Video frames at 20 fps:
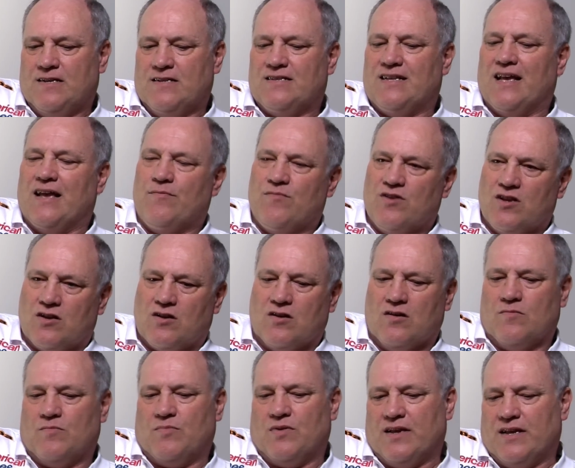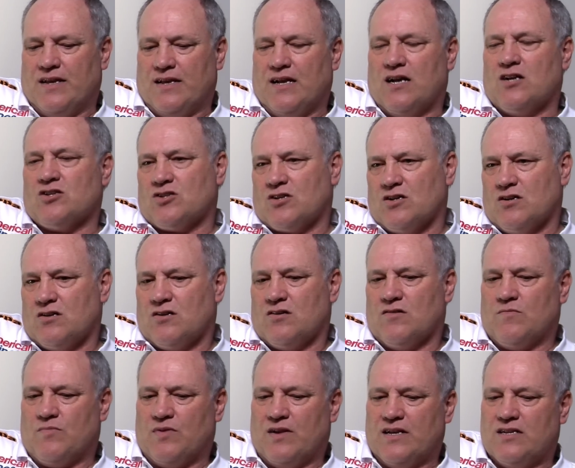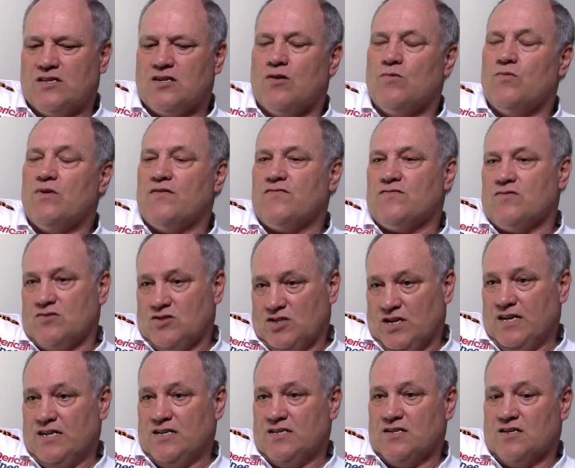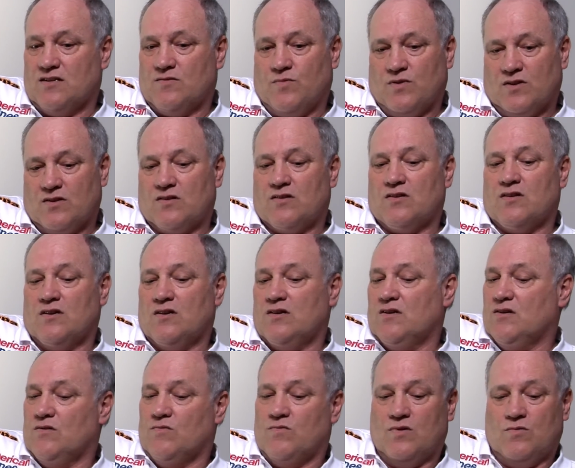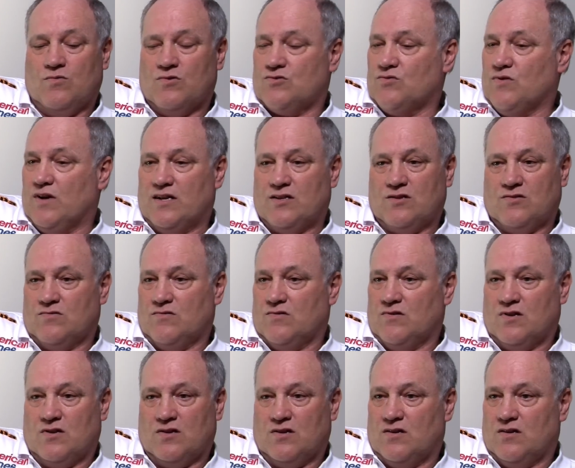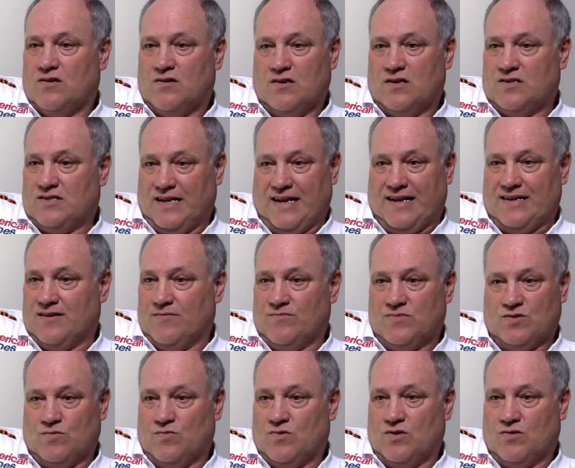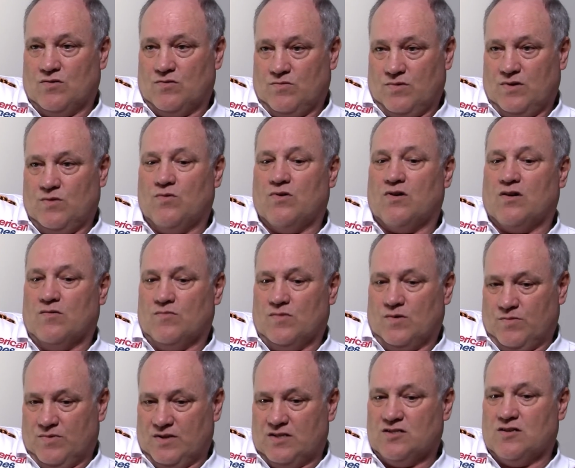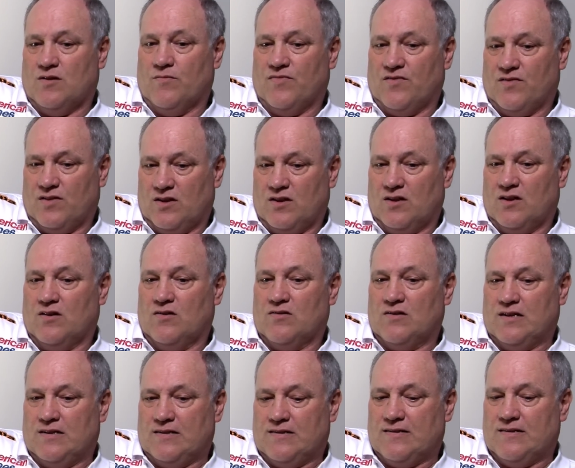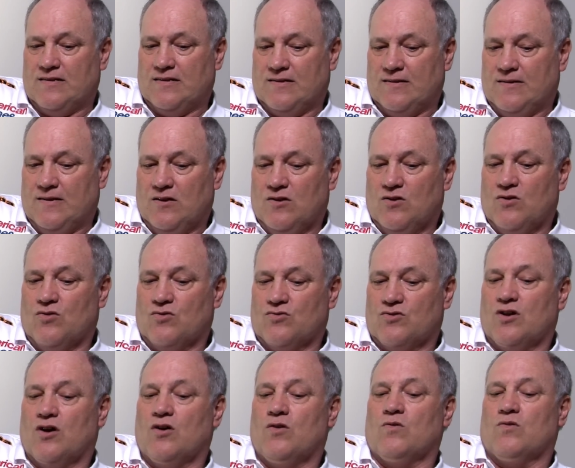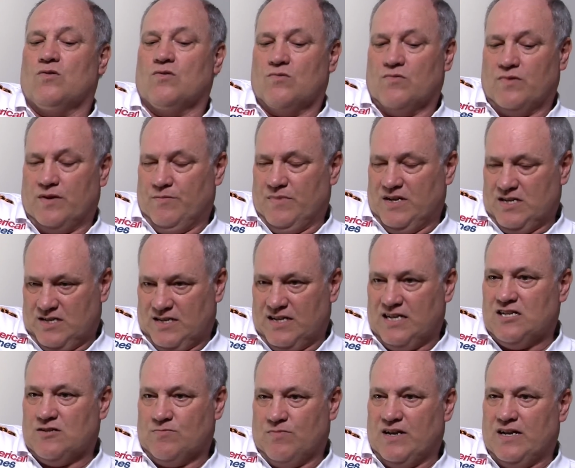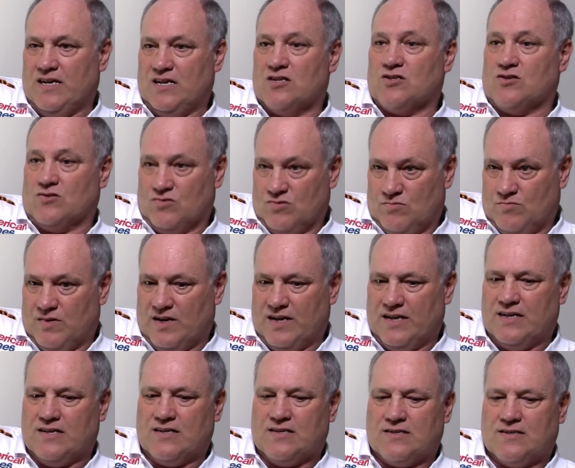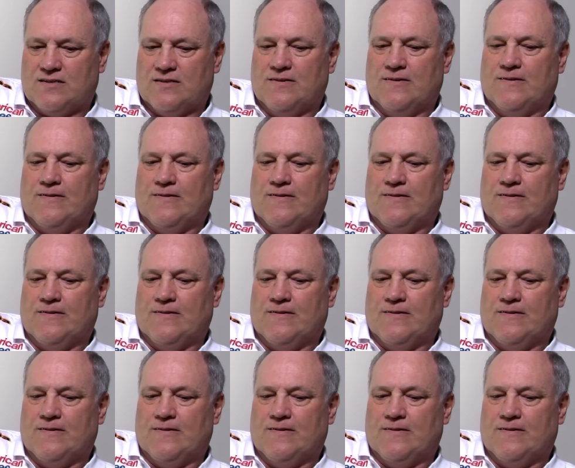Damien can't play, Ashkan can't play, so we have to change it. But we will try to uh, attack them tomorrow. We will come up with something, you know, that uh, although we miss these players, good players,